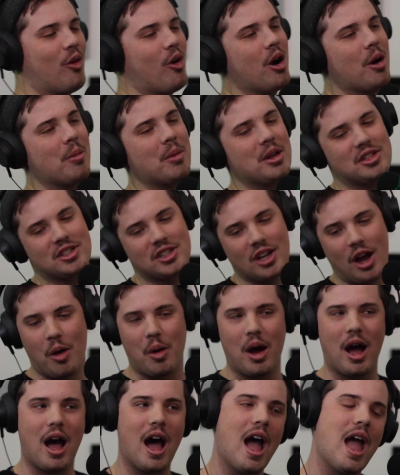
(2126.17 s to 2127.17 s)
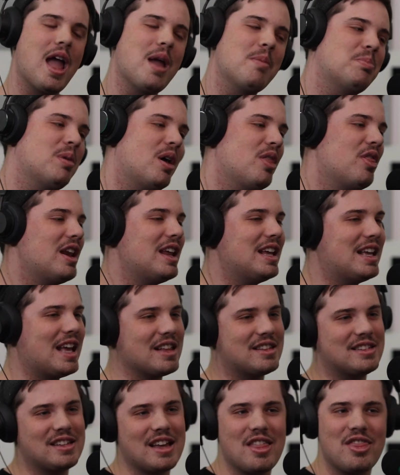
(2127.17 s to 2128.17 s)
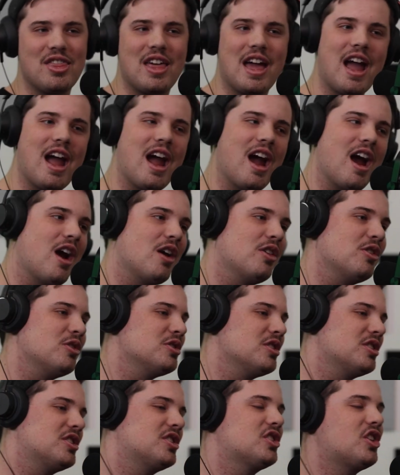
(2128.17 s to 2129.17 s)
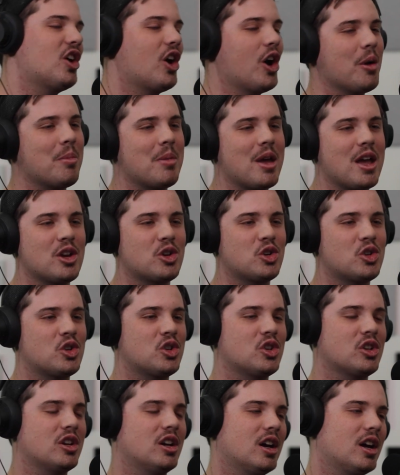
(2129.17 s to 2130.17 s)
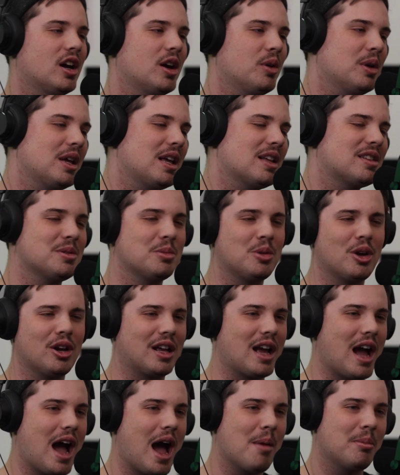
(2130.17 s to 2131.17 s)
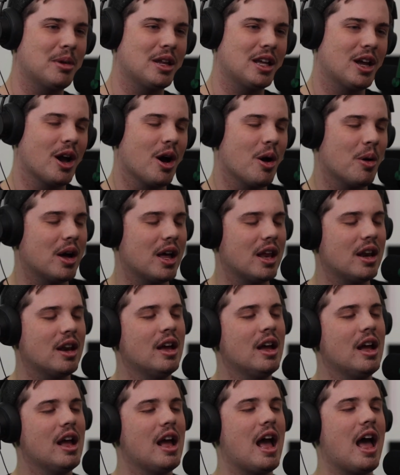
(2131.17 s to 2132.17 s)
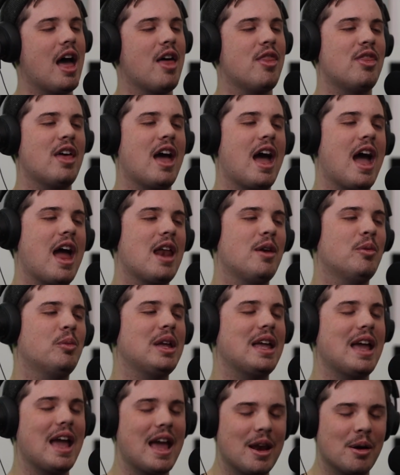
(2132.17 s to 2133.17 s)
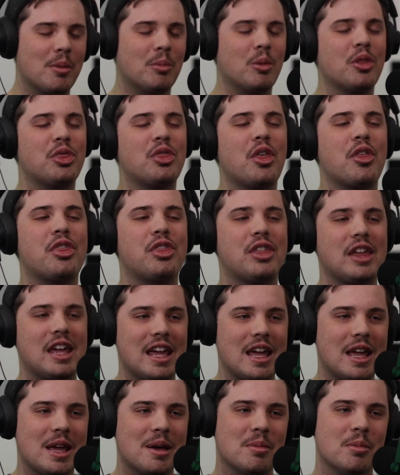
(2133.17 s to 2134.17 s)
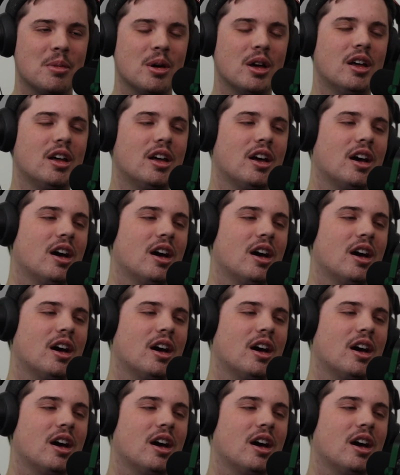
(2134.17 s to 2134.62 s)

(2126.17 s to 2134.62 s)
form. It's so hype. And then he gets in there. There's a skirmish. We get some good comedy going. And then we hit him with the theme